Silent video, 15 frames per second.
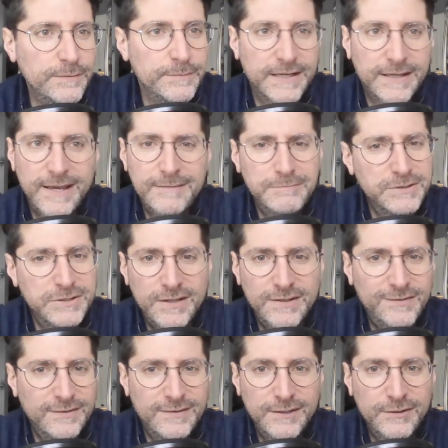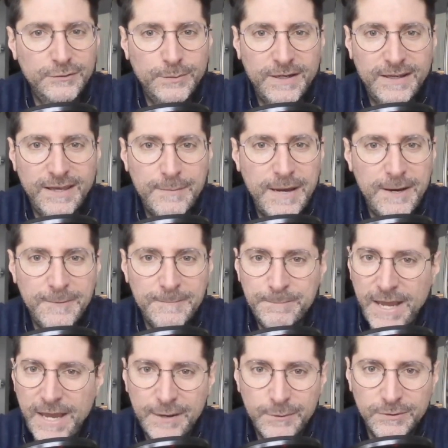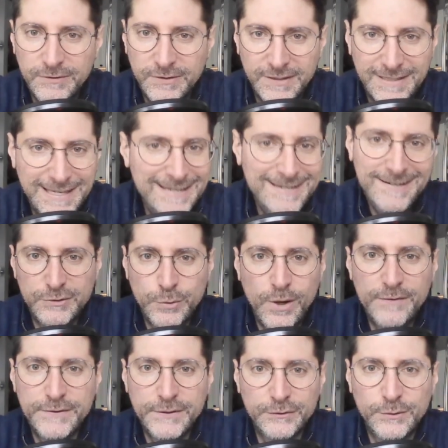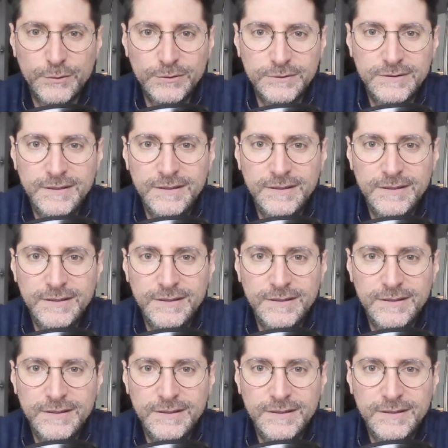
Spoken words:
but again, saw this in theaters when it came out. I was a kid, 12 years old.